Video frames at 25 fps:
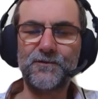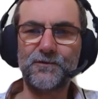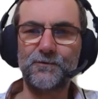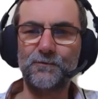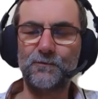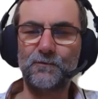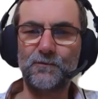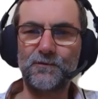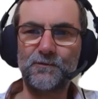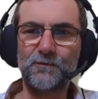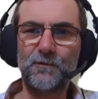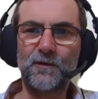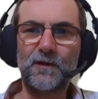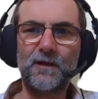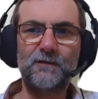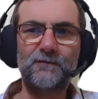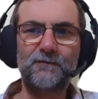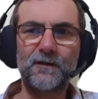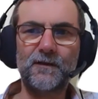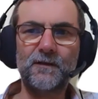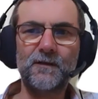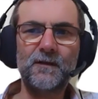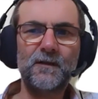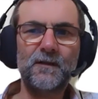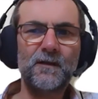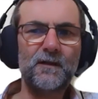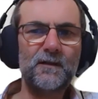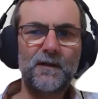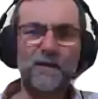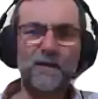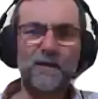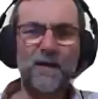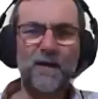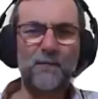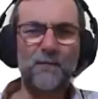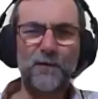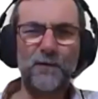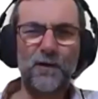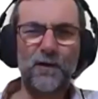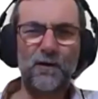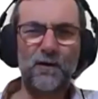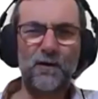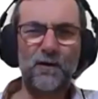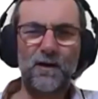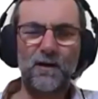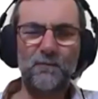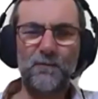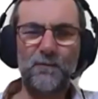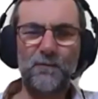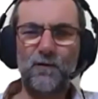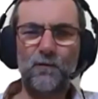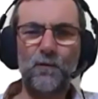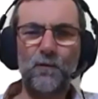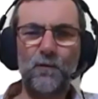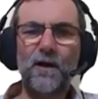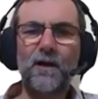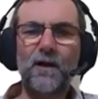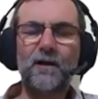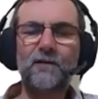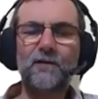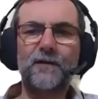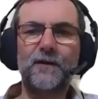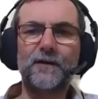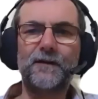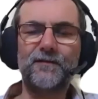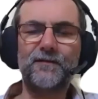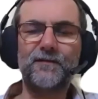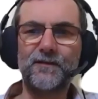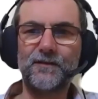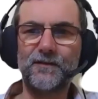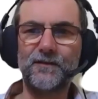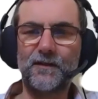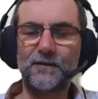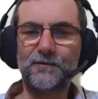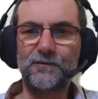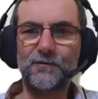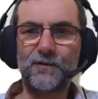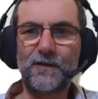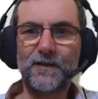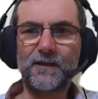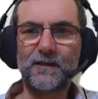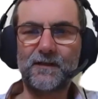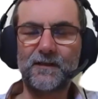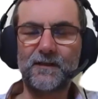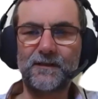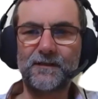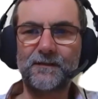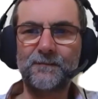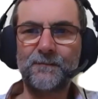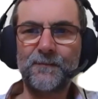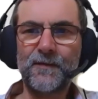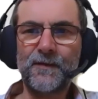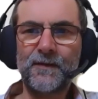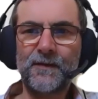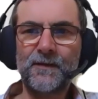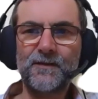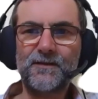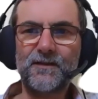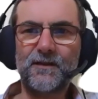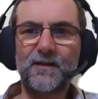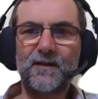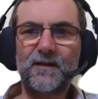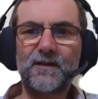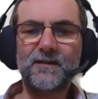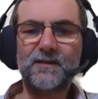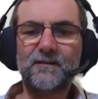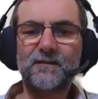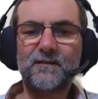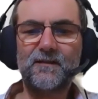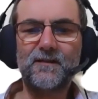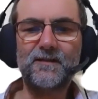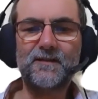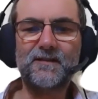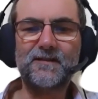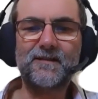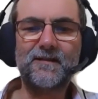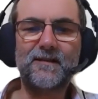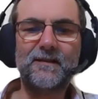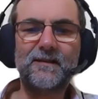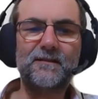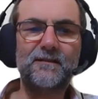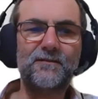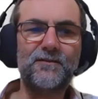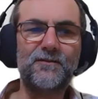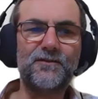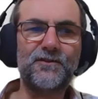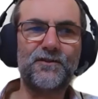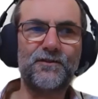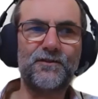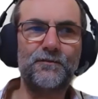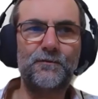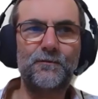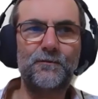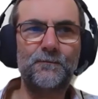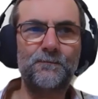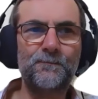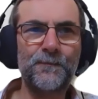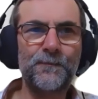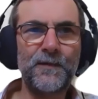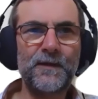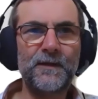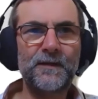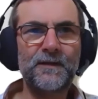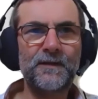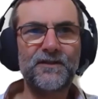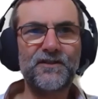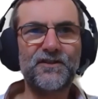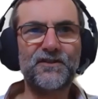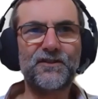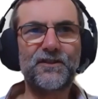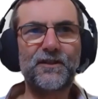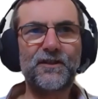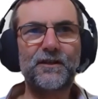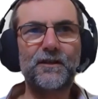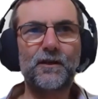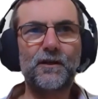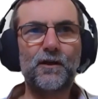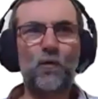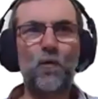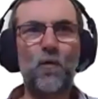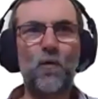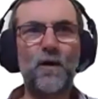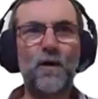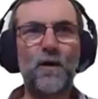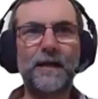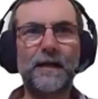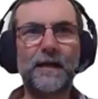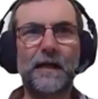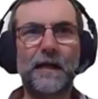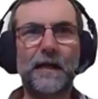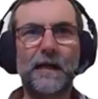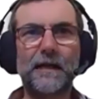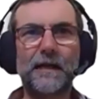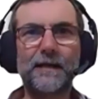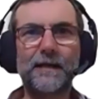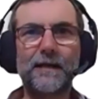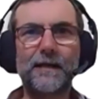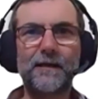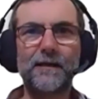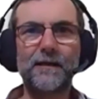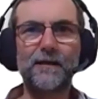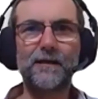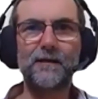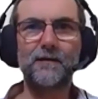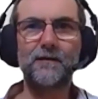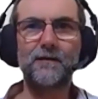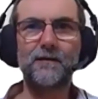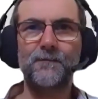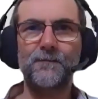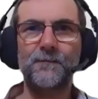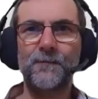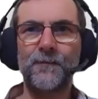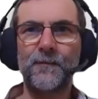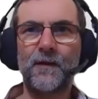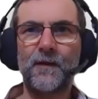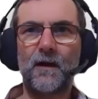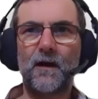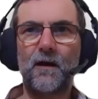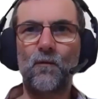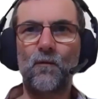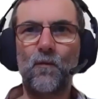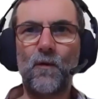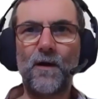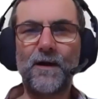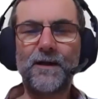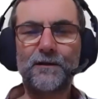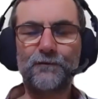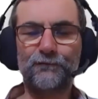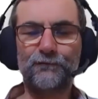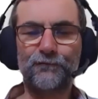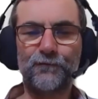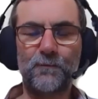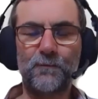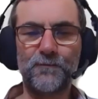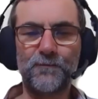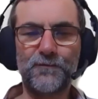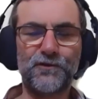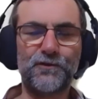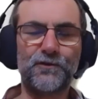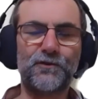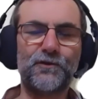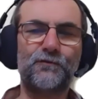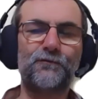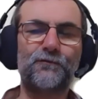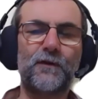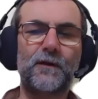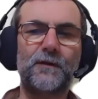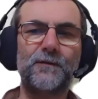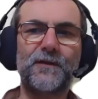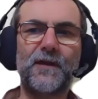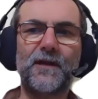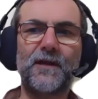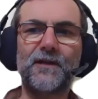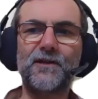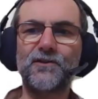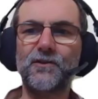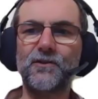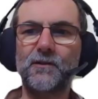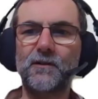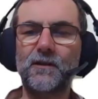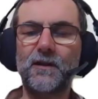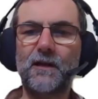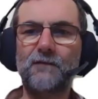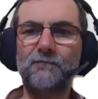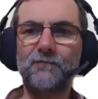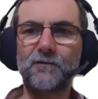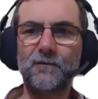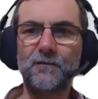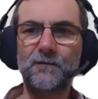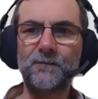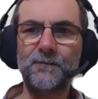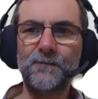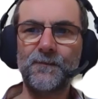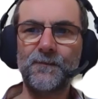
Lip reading: tools or whatever. I'm not aware of anything though directly, because I tend to steer quite clear away from such a foundational level.